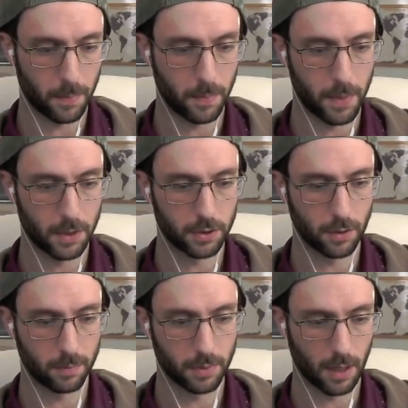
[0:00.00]

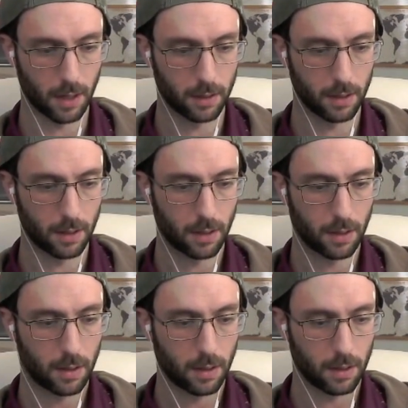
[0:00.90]
bishop yet.
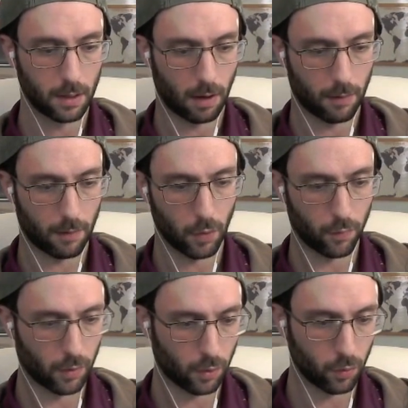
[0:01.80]
They haven't moved
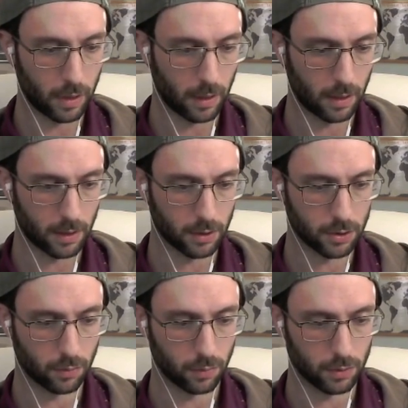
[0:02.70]
their queen in here.
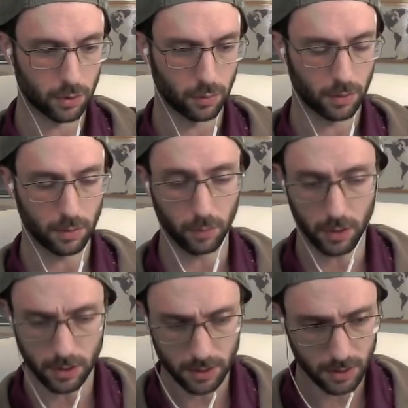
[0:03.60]
So we
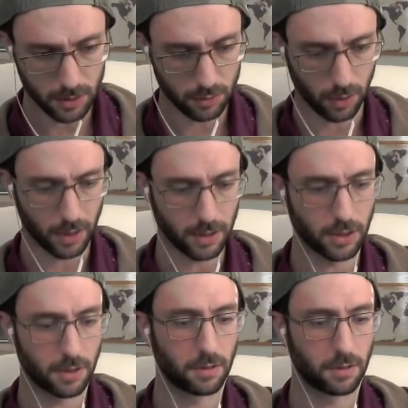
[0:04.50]
could see strange